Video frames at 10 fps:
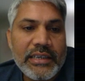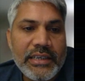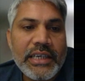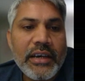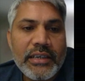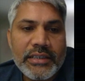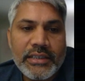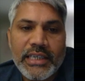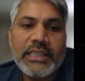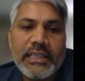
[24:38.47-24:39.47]
In
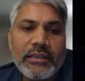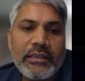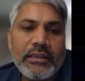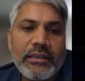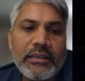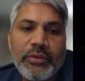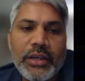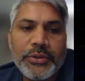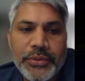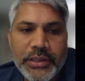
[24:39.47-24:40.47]
data staging,
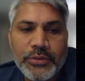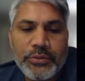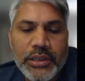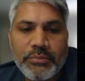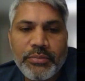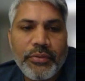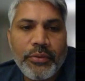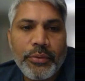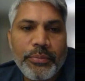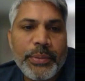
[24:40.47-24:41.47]
like when you were using
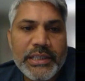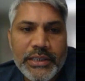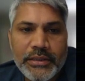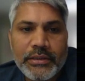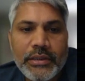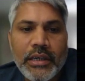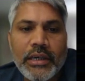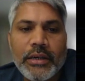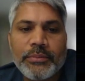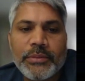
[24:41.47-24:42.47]
before picture,
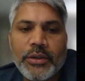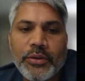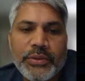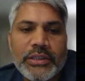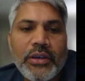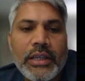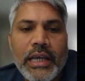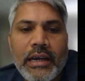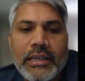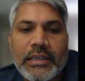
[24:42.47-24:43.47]
we saw
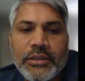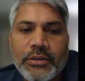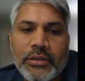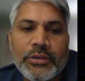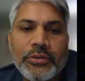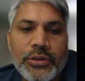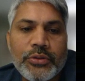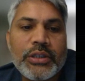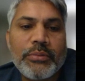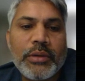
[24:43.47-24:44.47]
that you're
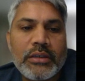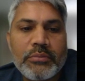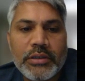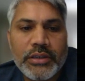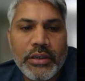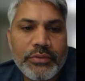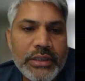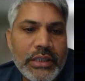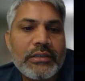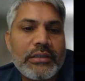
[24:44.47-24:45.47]
using multiple
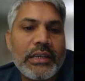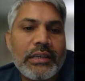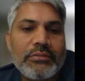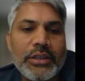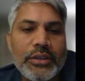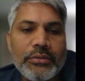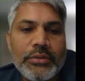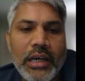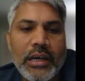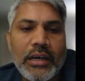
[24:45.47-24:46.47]
services, like
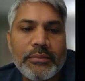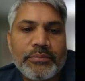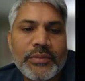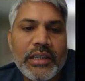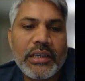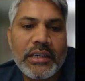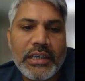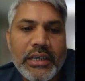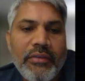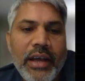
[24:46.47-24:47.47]

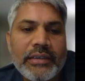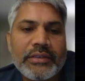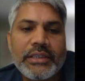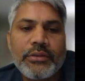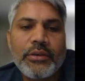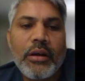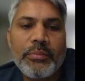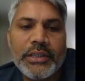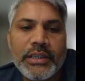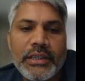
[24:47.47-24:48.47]
data factory to
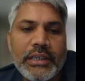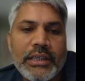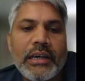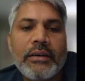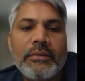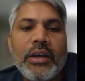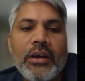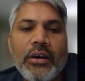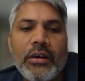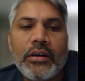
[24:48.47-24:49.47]
copy the data,
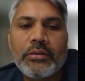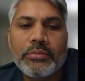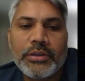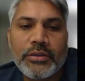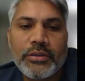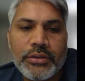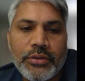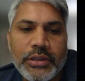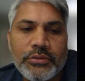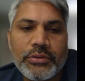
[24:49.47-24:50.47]
or you
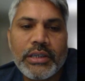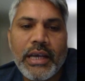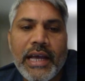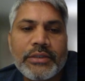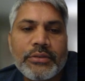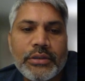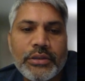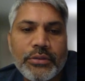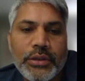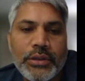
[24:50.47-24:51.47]
are using Azure
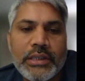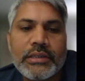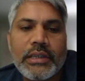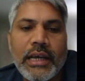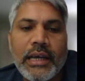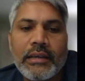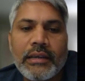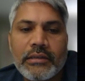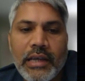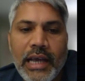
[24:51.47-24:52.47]
storage
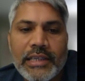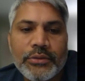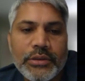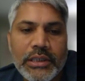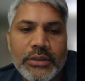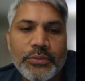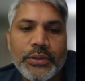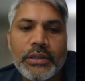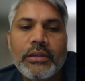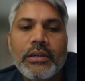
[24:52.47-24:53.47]
and Azure
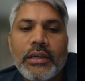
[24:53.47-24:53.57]
SQL,